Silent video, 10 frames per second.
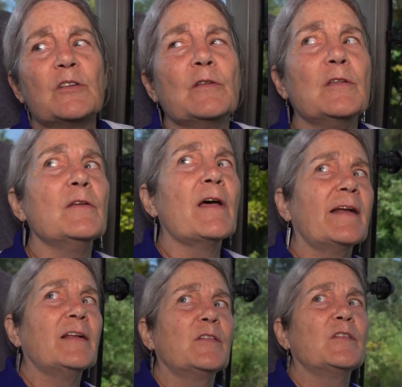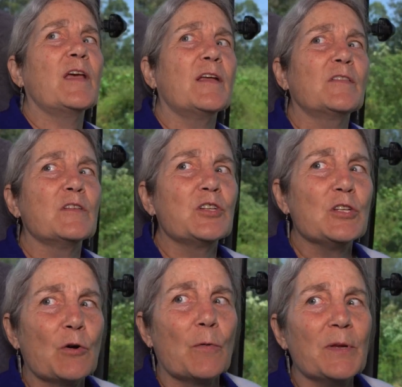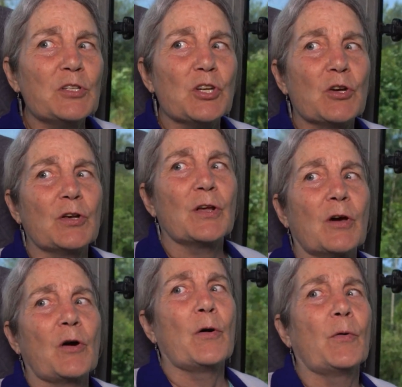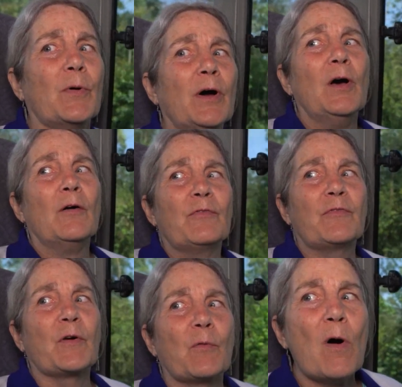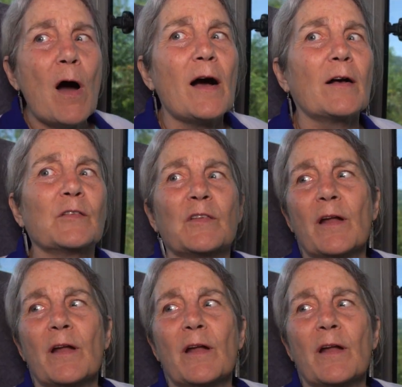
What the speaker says: to the United States, and she told me she couldn't go for walks.